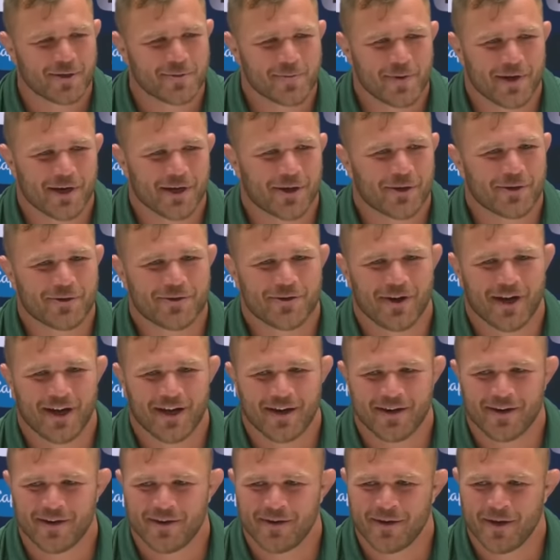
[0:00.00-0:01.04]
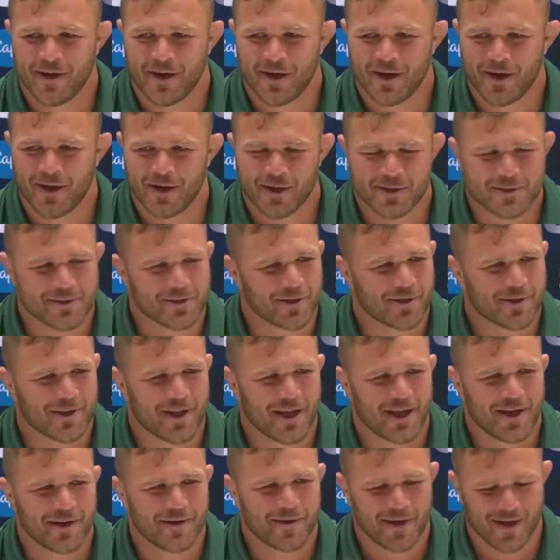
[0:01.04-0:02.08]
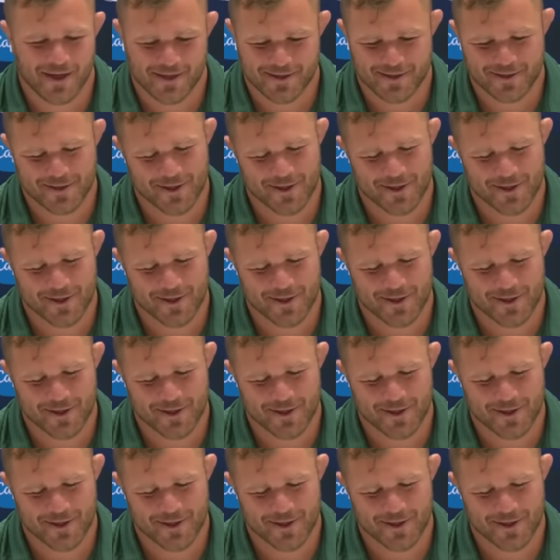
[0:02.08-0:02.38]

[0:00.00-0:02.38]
been a good ride, and it's not the end yet.